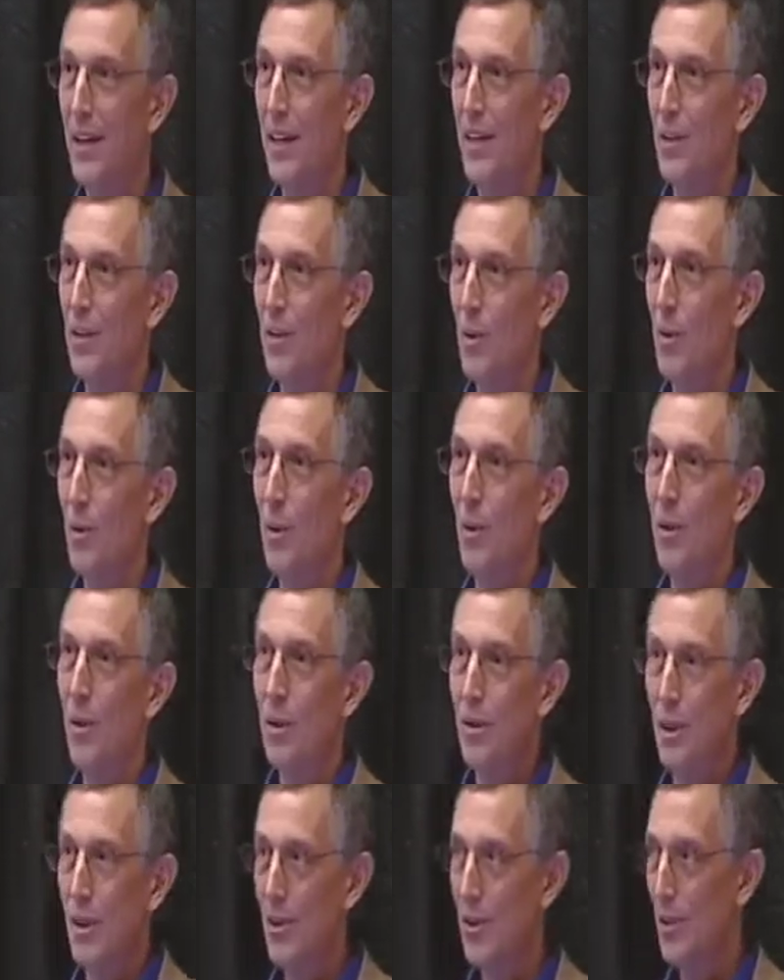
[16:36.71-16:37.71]
It's no
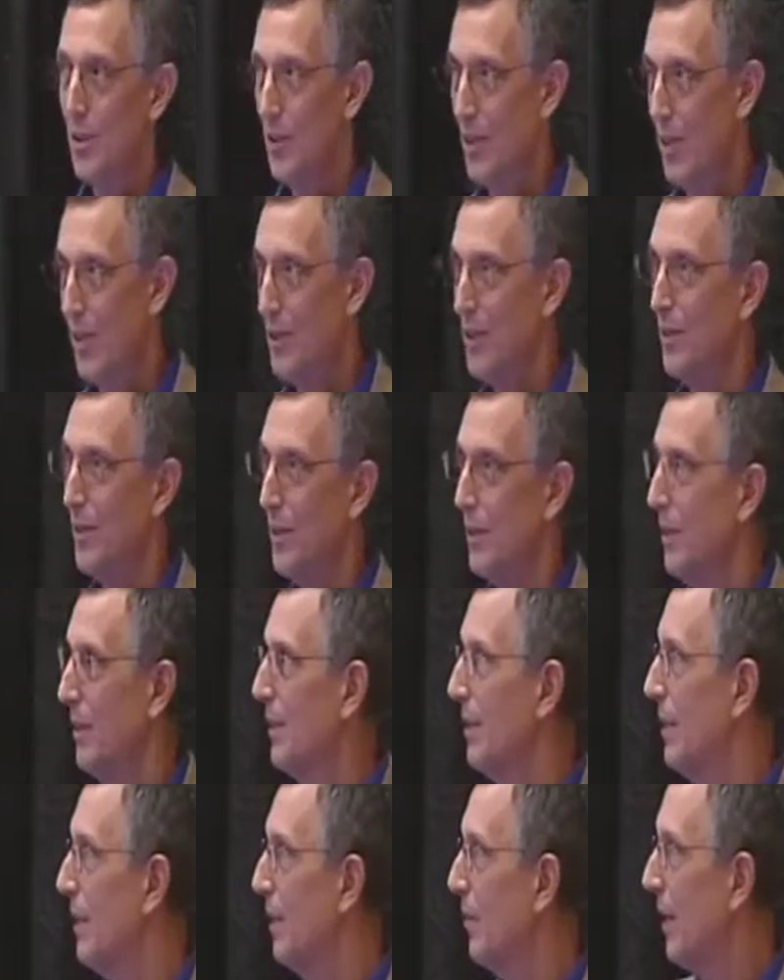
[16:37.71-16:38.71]
longer just a sensor
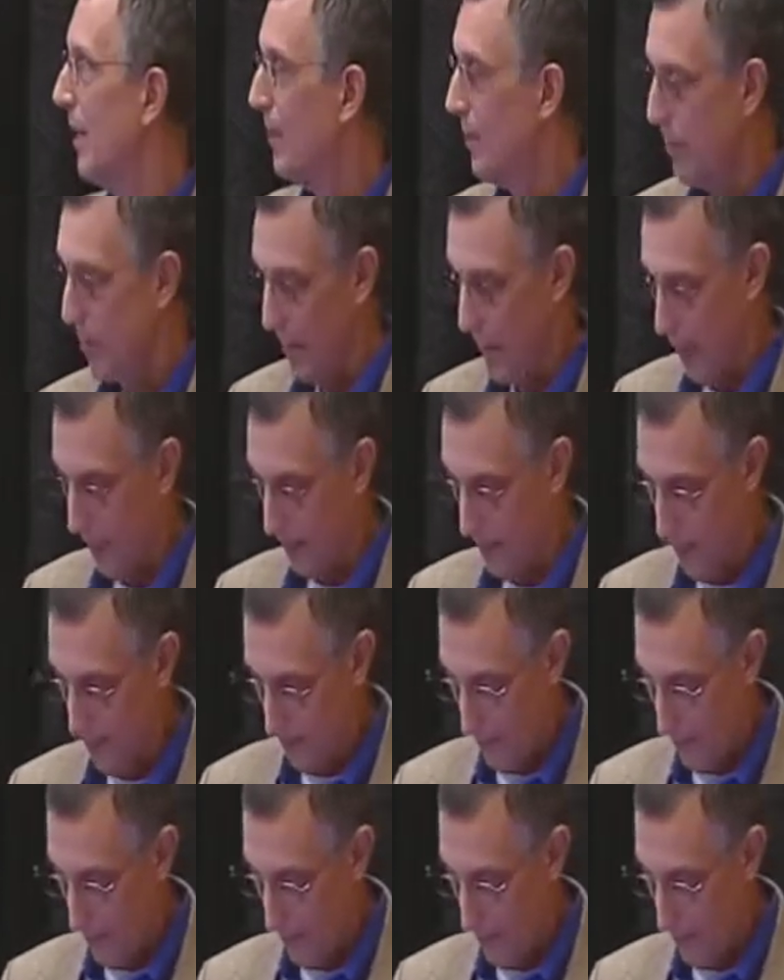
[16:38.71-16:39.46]
and a power pack.